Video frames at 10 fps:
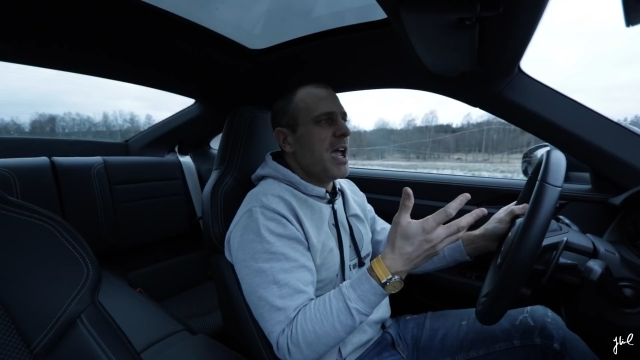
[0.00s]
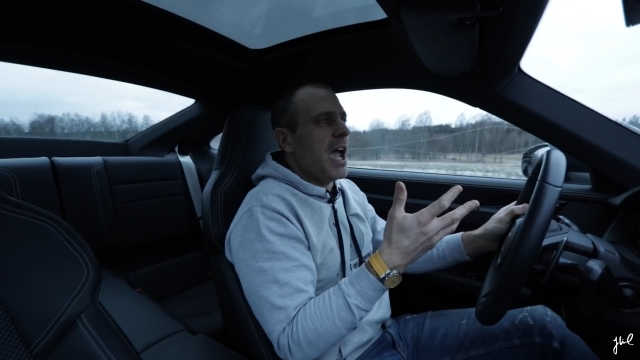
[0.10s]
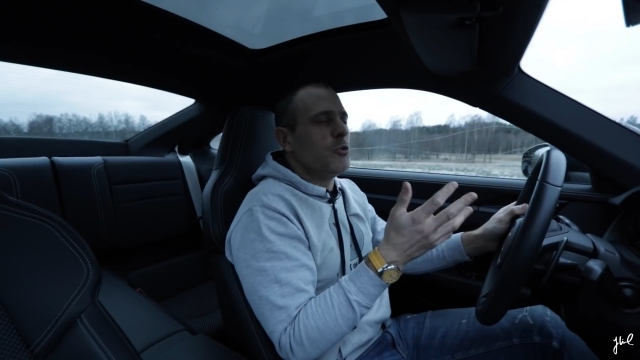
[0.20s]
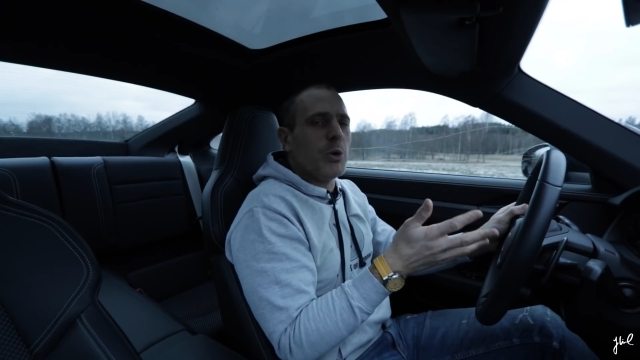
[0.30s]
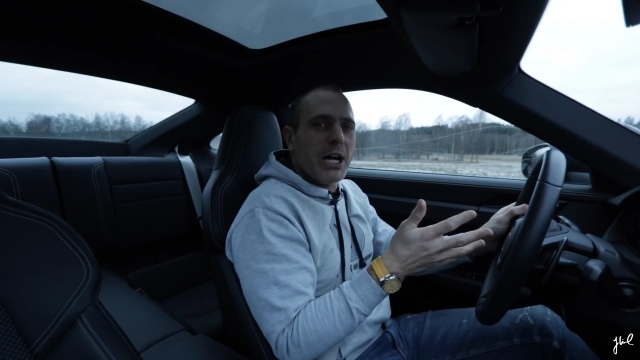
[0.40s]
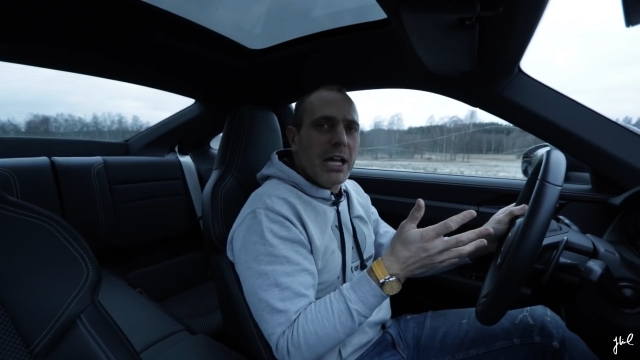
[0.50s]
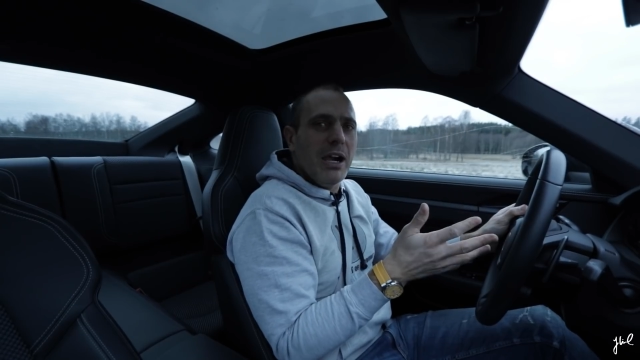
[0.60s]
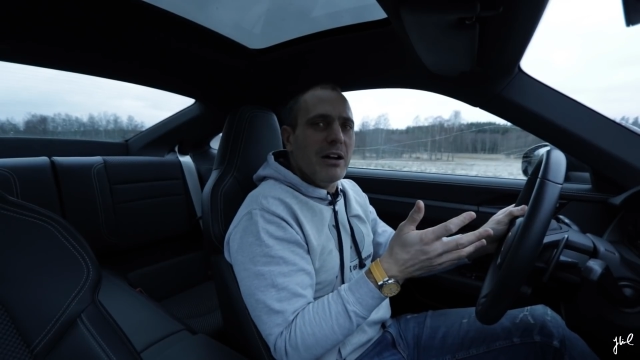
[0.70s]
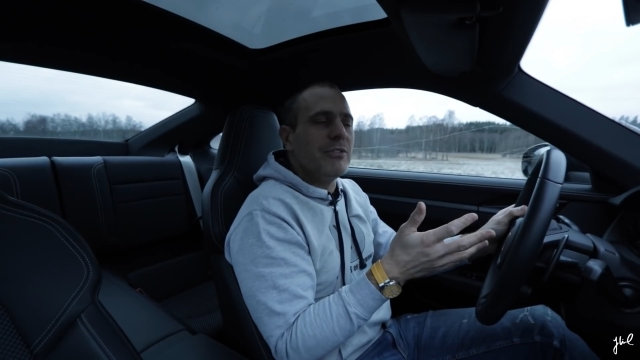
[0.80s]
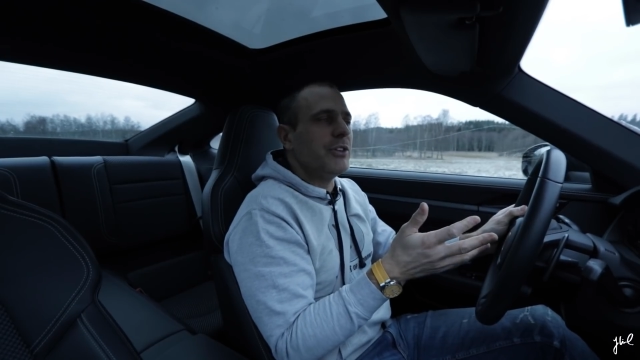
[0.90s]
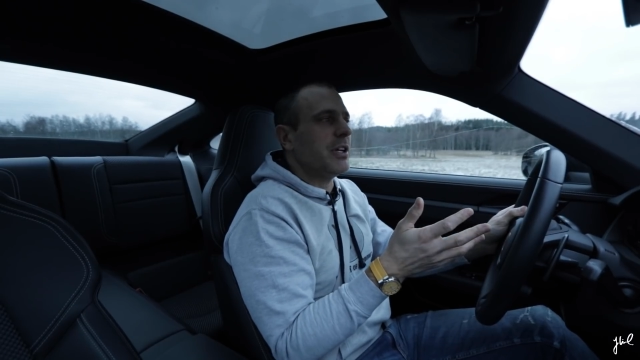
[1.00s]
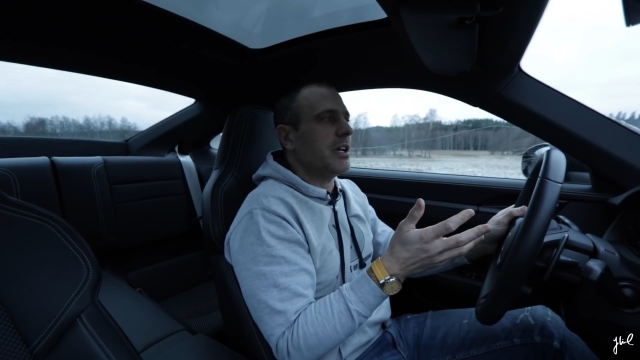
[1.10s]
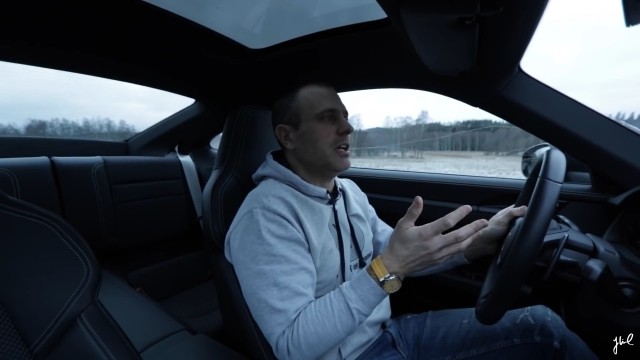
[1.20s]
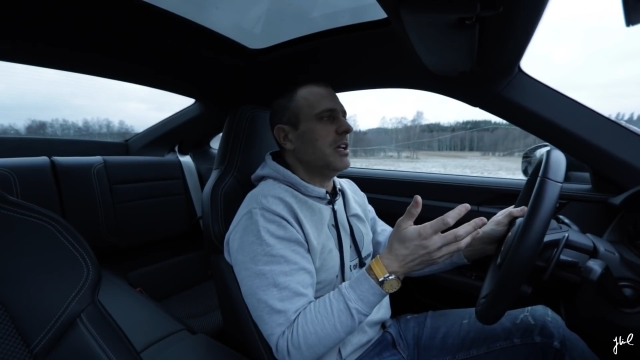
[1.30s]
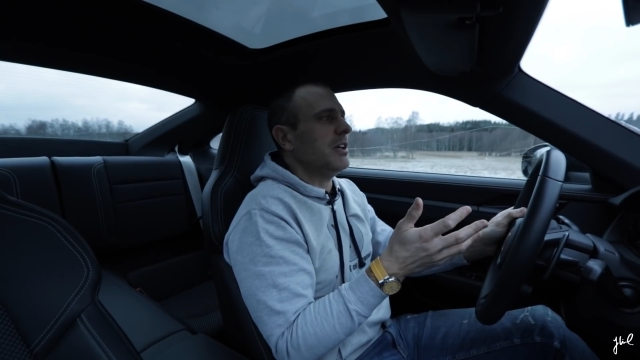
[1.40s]
and why I love the
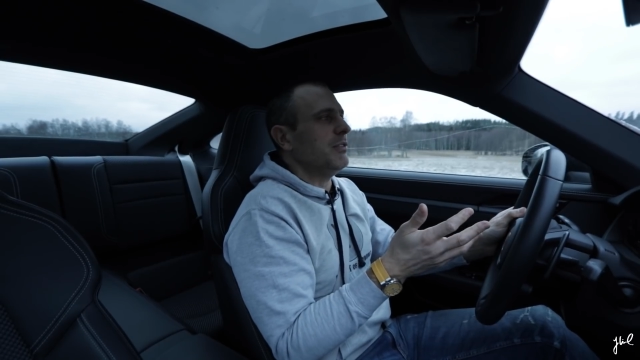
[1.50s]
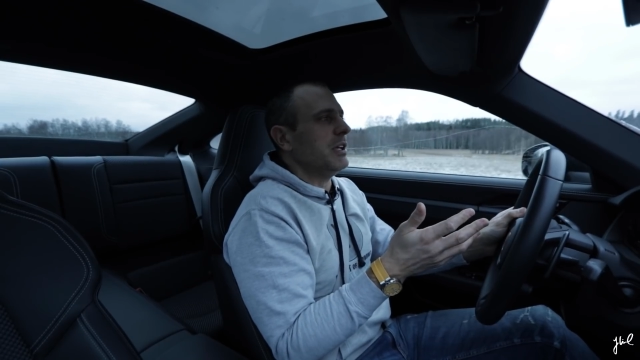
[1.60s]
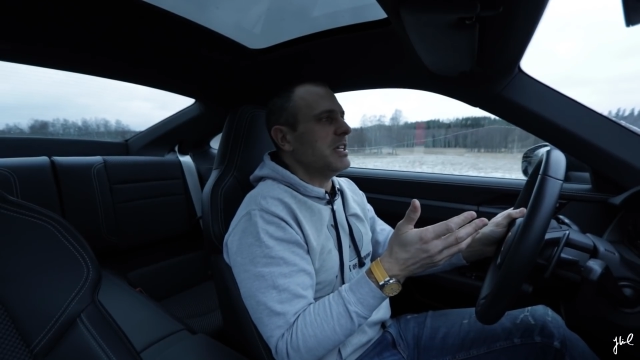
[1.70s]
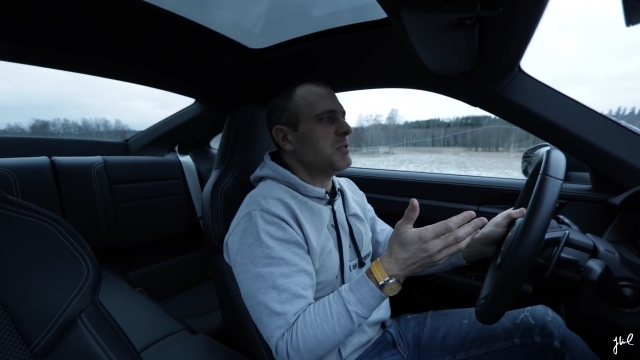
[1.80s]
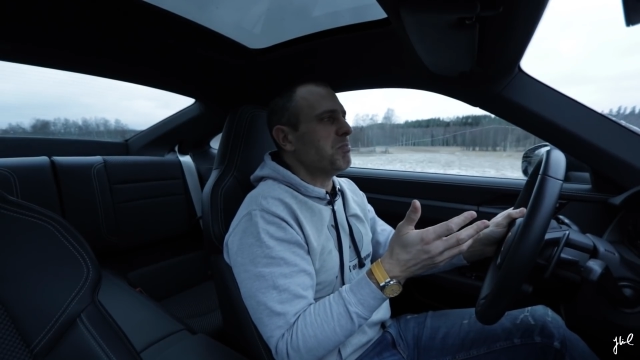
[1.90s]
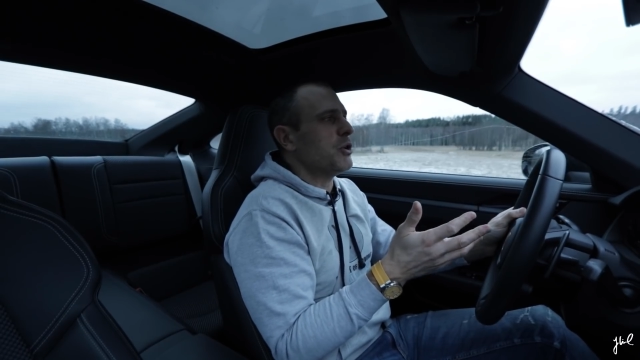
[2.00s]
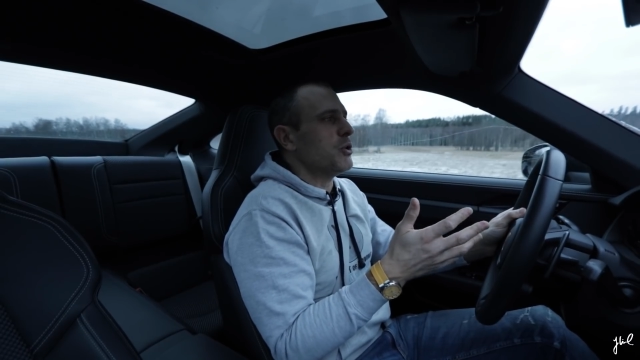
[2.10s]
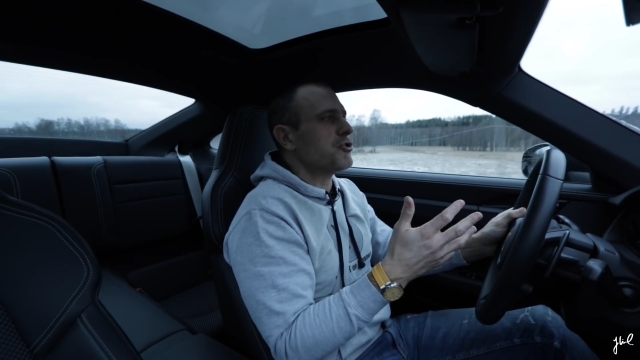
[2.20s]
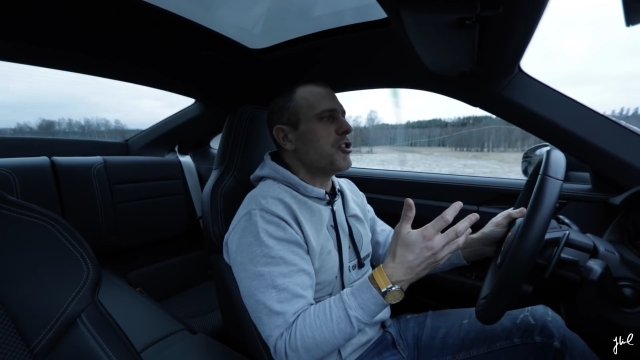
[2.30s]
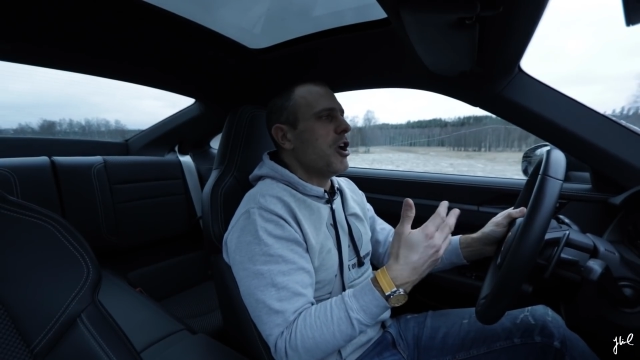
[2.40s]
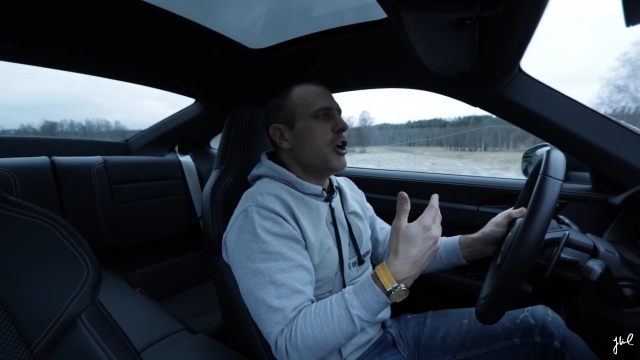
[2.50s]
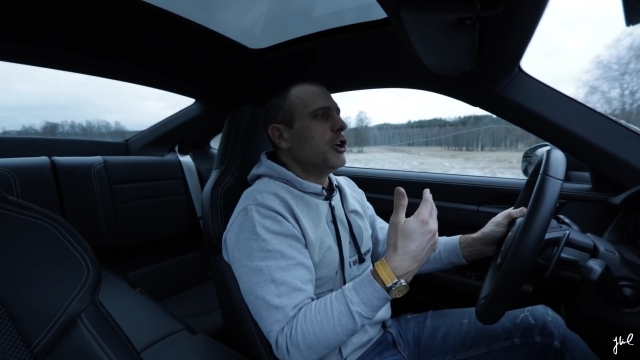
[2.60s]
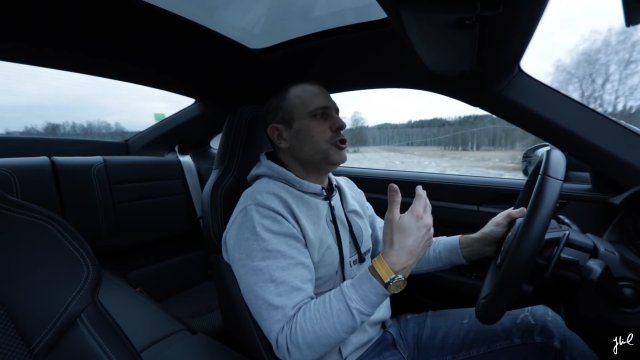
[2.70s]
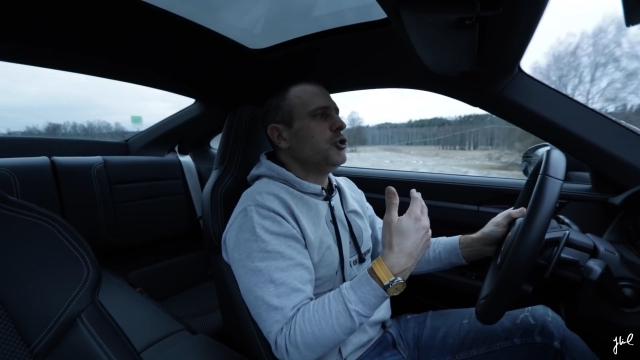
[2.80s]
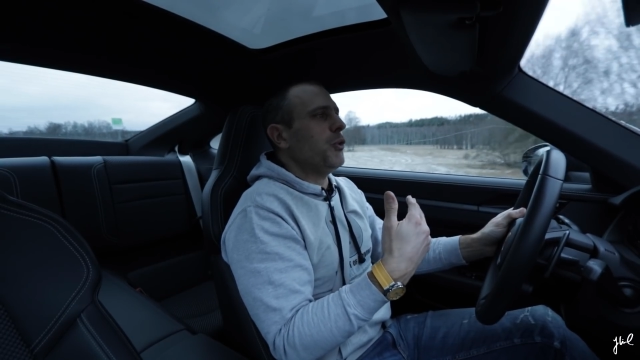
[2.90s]
911 is because
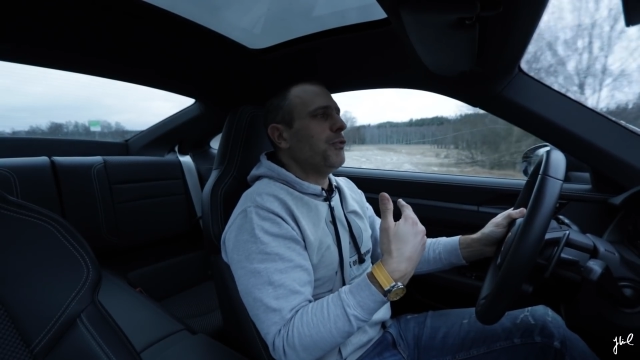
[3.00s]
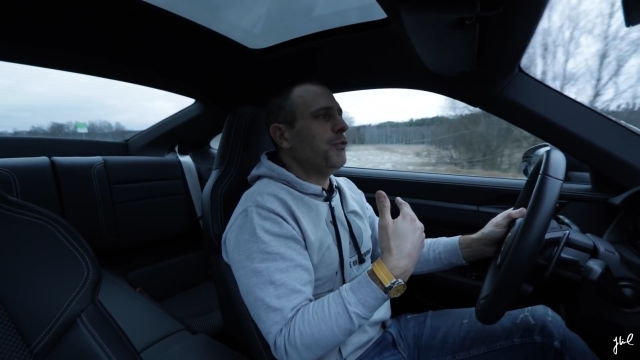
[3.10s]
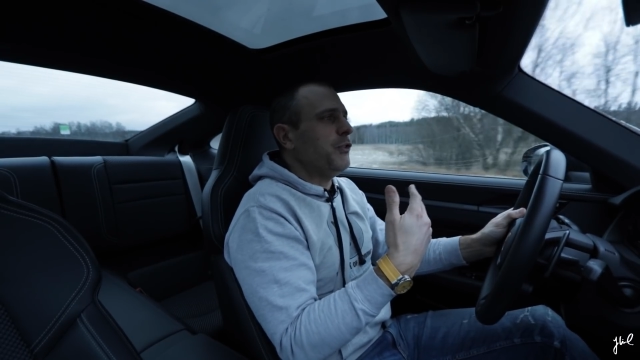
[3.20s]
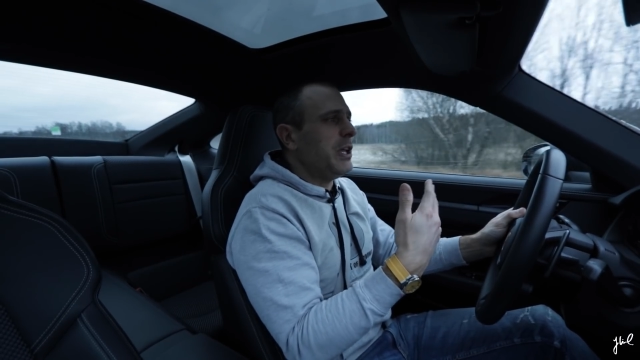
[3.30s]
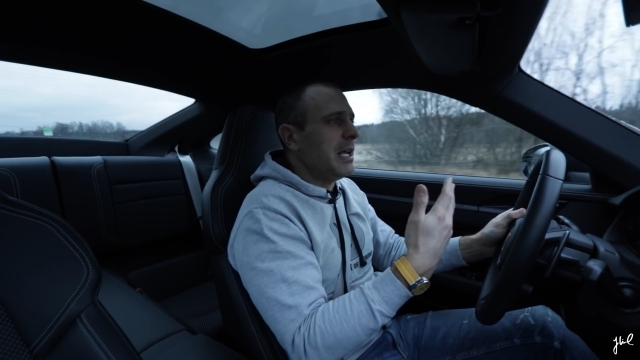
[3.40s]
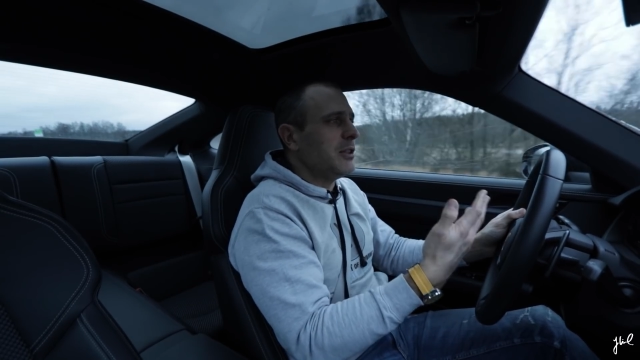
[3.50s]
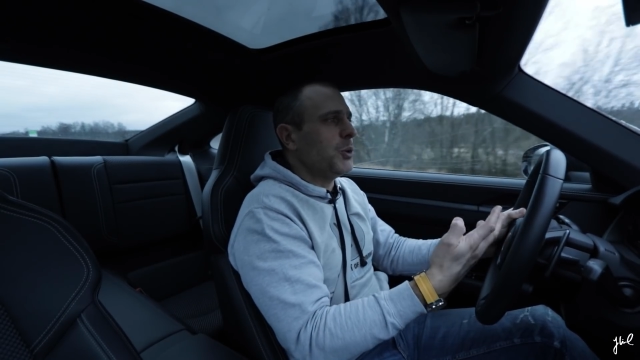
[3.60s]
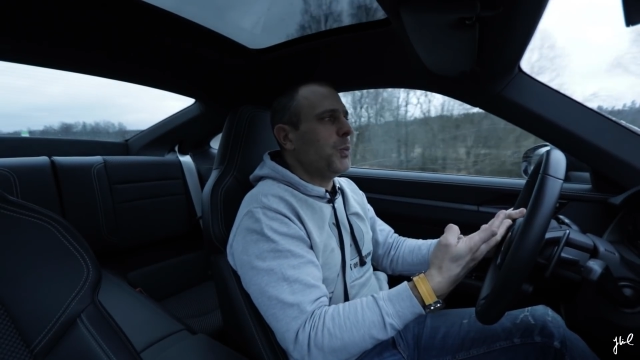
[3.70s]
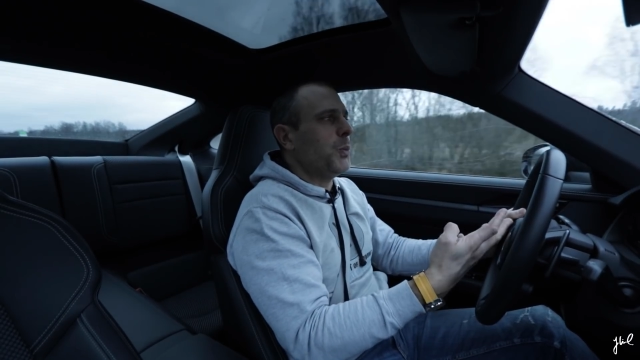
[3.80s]
you feel the